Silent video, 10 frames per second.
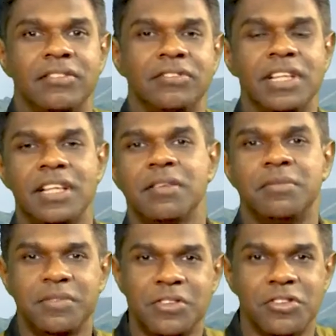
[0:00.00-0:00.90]

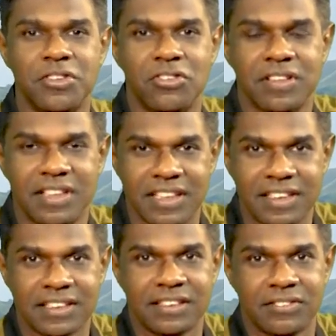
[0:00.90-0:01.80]
Welcome to The Journey,
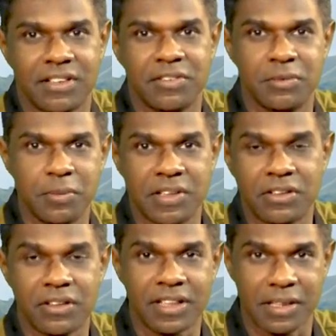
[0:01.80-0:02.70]
where we will be
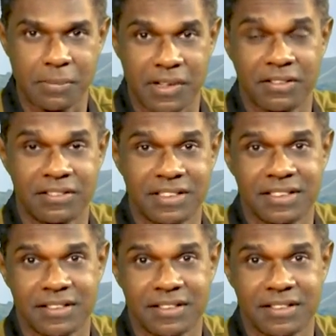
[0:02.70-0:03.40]
talking about